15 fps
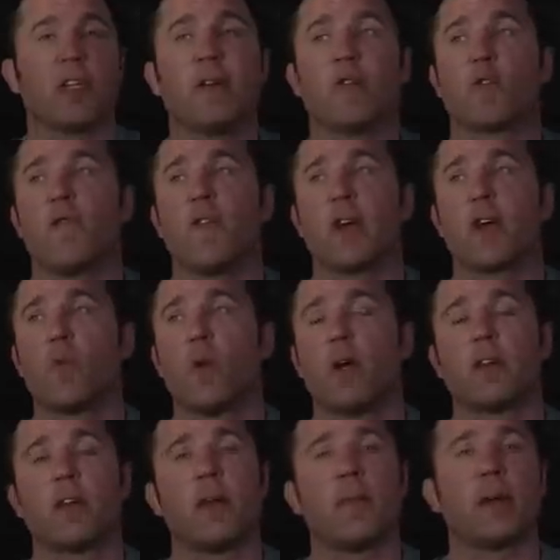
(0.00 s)
and it was very
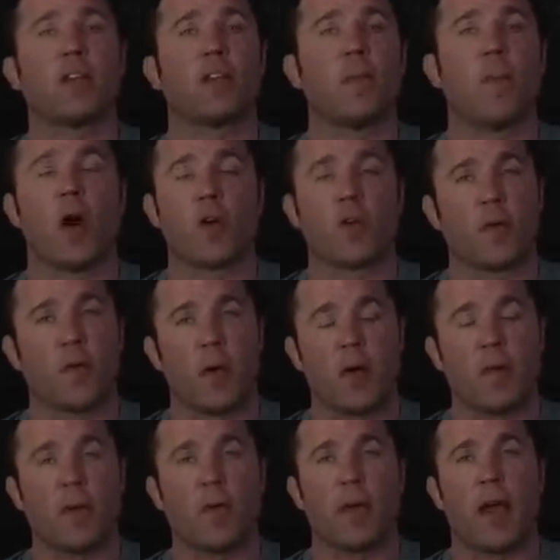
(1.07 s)
well done by some art
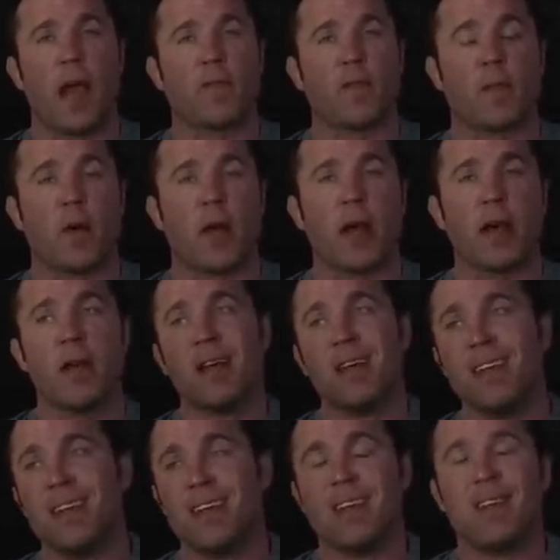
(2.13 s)
department with half a brain,
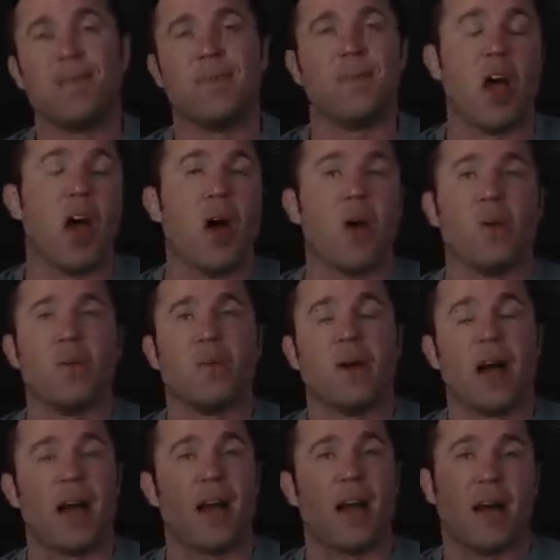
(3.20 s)
no.
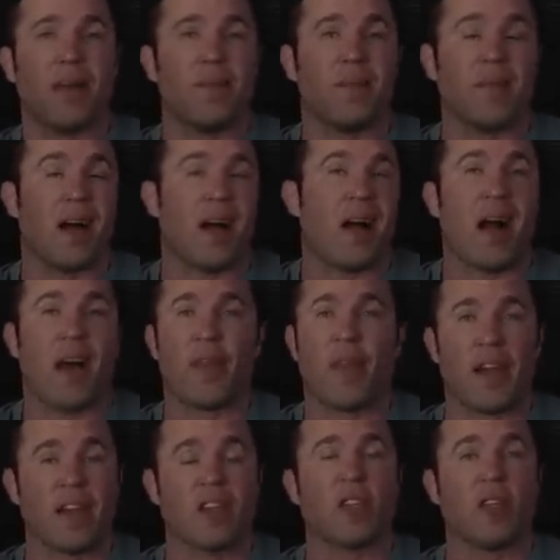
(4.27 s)
I
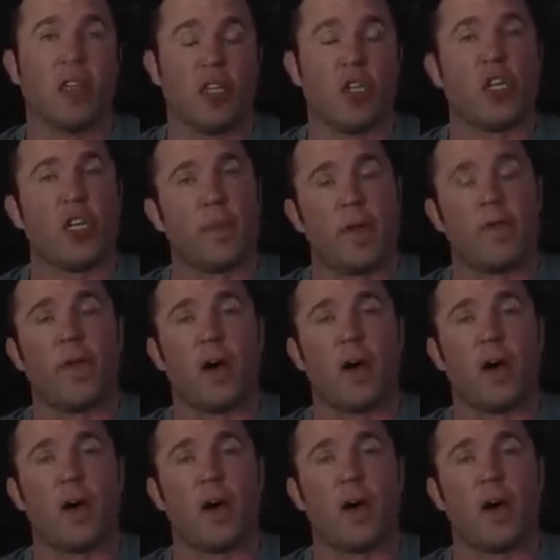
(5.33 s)
think it's a legitimate